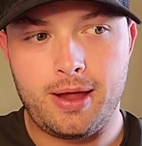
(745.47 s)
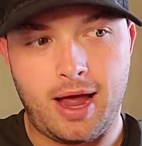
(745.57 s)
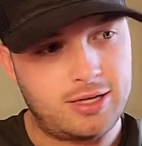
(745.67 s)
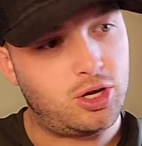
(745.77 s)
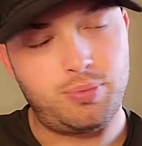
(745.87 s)

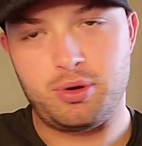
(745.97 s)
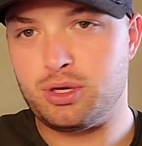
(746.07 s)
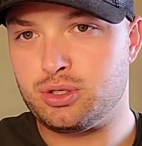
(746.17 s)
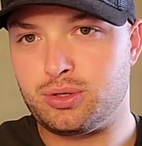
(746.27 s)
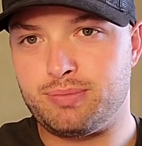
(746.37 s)
Guys, I hope
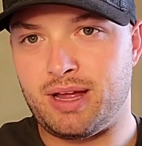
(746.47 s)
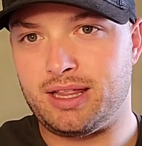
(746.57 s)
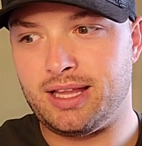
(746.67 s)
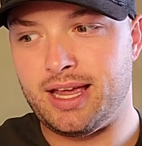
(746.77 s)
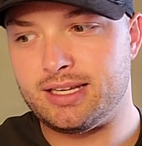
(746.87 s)
you enjoyed my
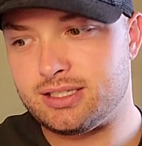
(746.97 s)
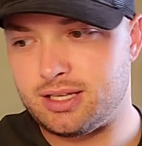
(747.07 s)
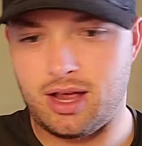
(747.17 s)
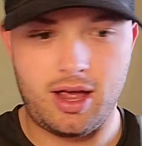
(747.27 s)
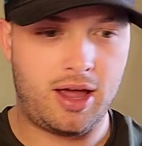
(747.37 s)

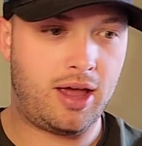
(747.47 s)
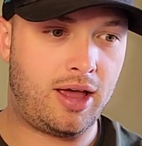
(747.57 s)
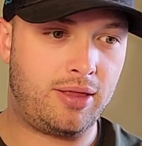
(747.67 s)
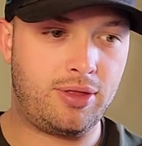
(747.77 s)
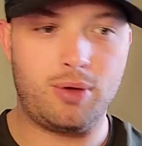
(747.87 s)
list.
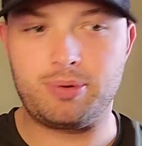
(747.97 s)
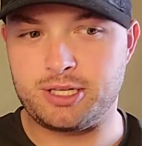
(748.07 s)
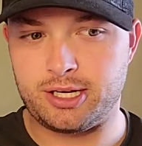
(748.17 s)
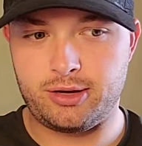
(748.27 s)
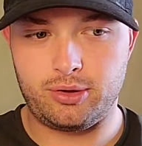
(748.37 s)
No
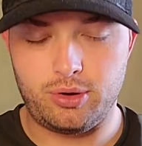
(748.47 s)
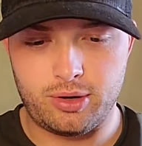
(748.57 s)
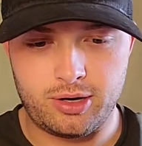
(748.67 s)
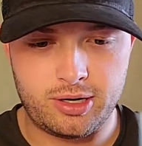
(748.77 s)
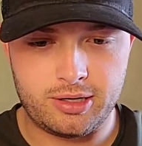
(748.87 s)
particular
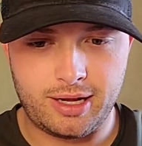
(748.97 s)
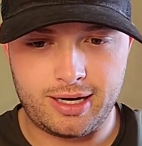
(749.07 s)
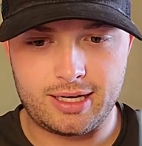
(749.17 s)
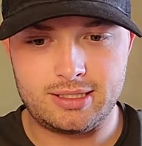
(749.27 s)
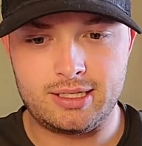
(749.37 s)
order,
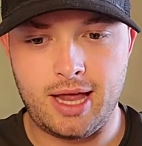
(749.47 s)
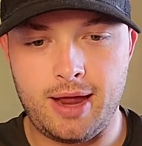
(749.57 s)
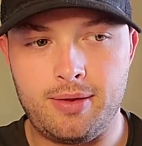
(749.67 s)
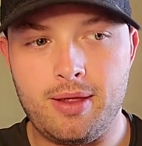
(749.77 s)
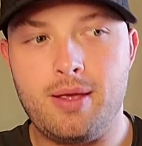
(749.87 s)
like I
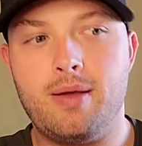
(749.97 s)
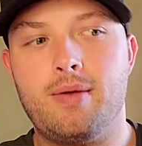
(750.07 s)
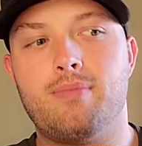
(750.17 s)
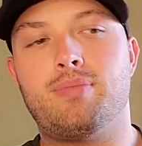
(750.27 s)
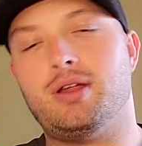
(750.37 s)
said,
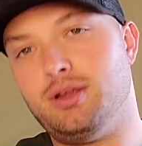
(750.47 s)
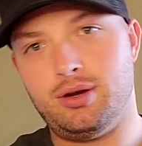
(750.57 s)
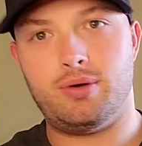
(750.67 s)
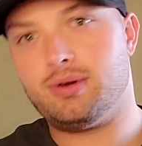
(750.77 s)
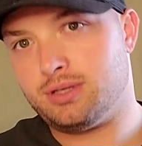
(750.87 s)
but you
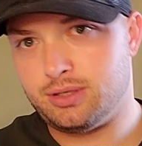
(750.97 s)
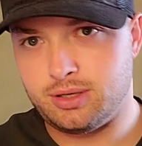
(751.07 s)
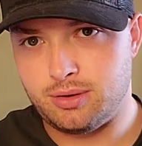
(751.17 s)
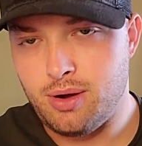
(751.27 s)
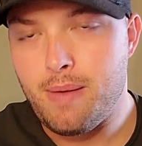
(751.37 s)
know what to do.